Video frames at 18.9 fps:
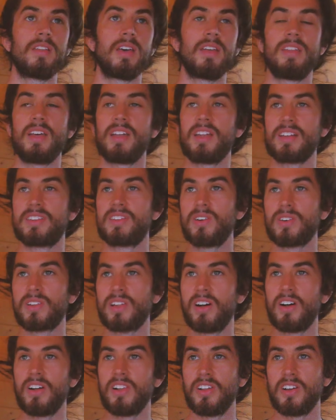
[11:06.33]
And then I took
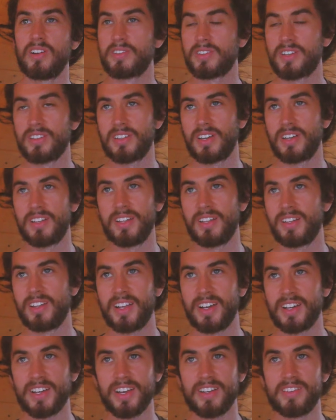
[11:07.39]
that all off because I didn't
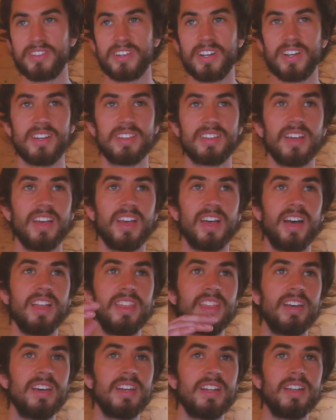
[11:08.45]
like adverts.
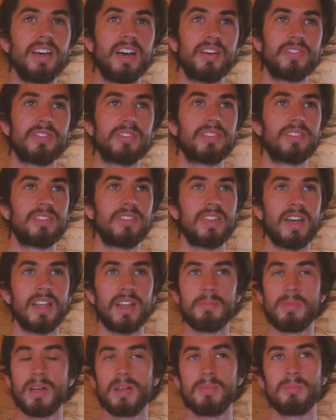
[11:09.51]
And then I, then
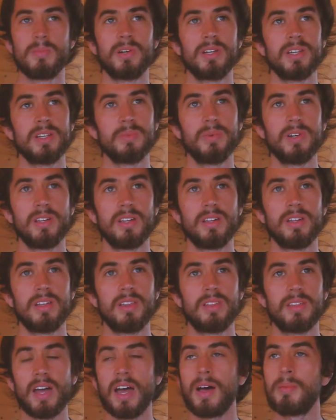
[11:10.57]
I made money
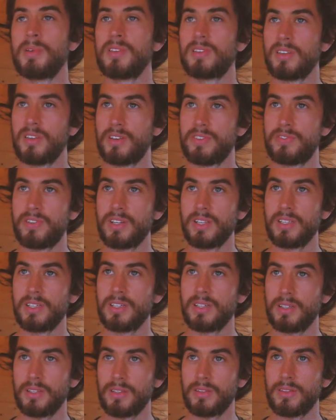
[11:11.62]
with Amazon
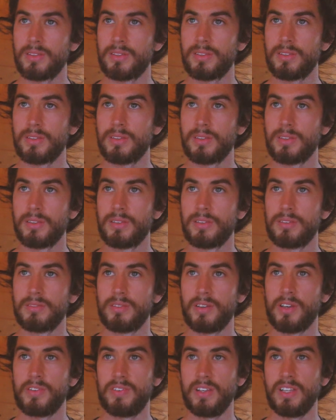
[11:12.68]
affiliates,
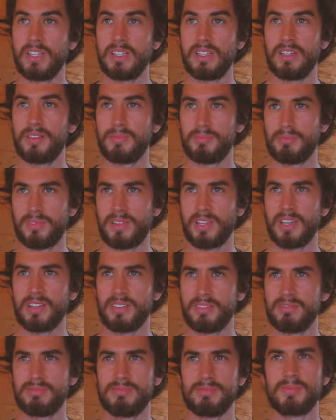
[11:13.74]
affiliate
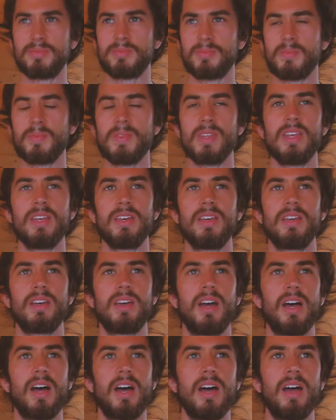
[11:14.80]
thing,
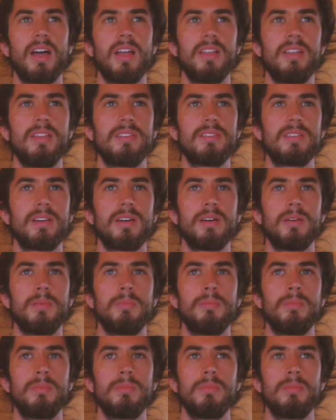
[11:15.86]
and
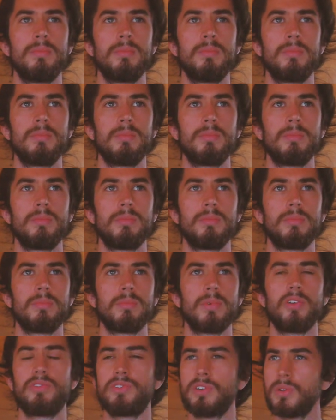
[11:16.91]
um,
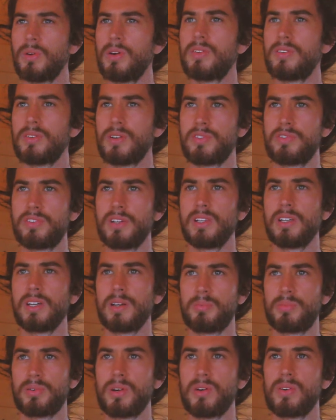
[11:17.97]
a few other
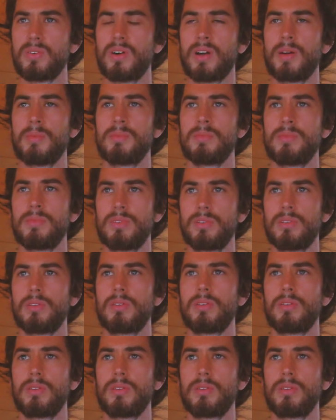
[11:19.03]
affiliate programs.